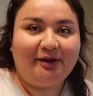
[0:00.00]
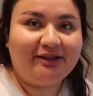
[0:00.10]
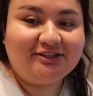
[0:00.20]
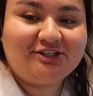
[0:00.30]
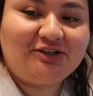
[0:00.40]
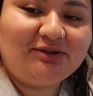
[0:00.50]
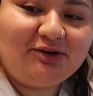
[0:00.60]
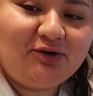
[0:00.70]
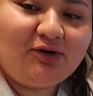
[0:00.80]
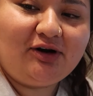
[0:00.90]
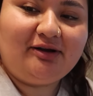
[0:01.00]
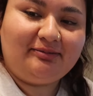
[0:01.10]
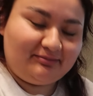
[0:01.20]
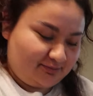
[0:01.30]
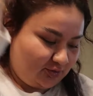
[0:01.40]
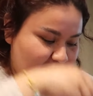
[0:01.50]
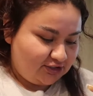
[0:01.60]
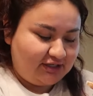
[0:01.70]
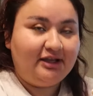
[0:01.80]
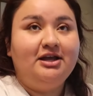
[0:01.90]
put in this cute little orange
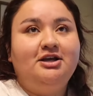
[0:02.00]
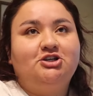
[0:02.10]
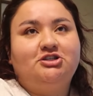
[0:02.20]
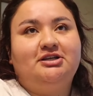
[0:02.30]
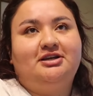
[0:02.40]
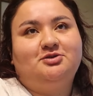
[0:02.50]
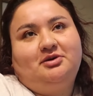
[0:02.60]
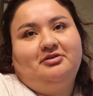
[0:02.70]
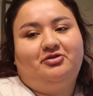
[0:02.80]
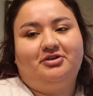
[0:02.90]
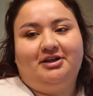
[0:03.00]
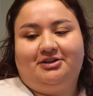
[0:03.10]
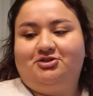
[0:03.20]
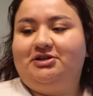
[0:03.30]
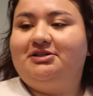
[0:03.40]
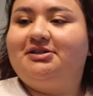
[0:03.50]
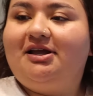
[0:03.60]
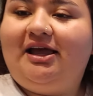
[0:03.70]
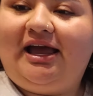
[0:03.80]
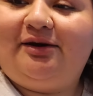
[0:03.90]
thing, just in case we need it for like the drinks.
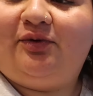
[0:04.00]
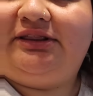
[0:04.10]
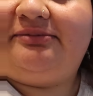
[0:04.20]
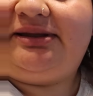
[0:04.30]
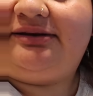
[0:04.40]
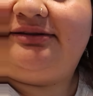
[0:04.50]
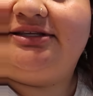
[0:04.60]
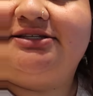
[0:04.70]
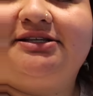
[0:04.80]
And one lemon. This